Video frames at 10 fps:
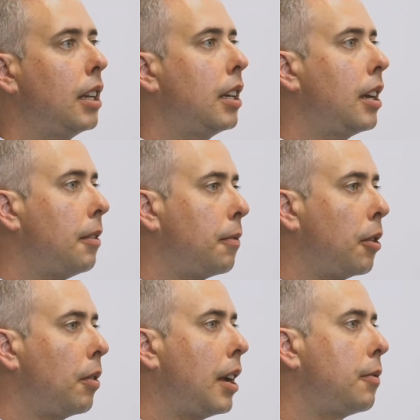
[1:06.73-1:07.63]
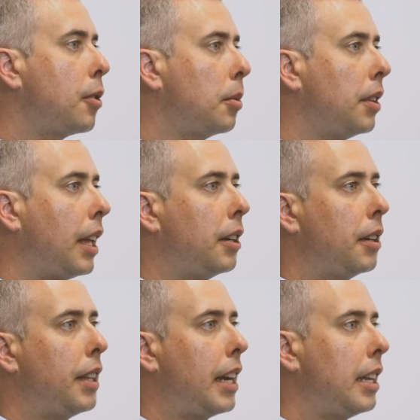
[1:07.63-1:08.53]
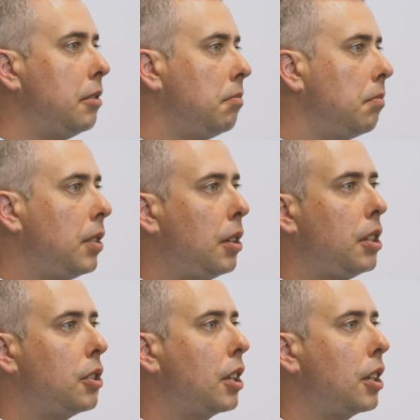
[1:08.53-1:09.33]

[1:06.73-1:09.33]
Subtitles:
I write a formal letter and then I usually